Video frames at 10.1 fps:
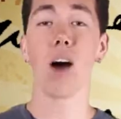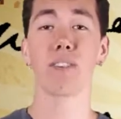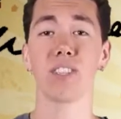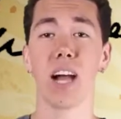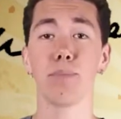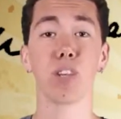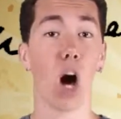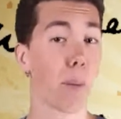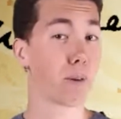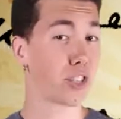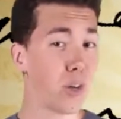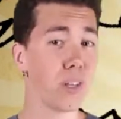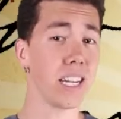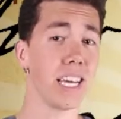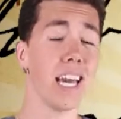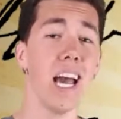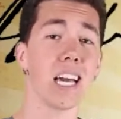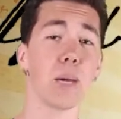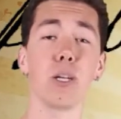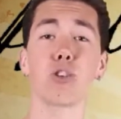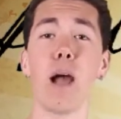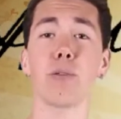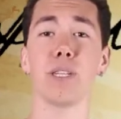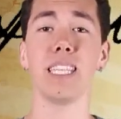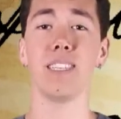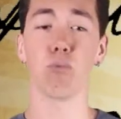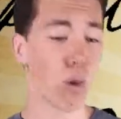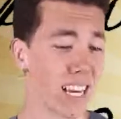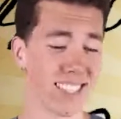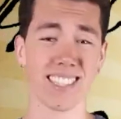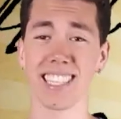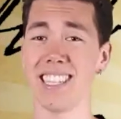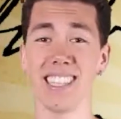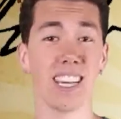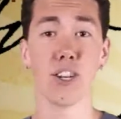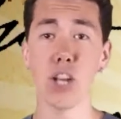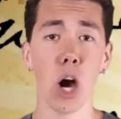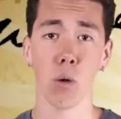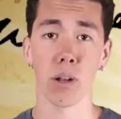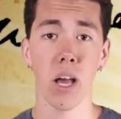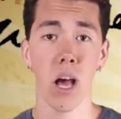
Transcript: Oftentimes, opportunity can be shrouded in risk and the unknown.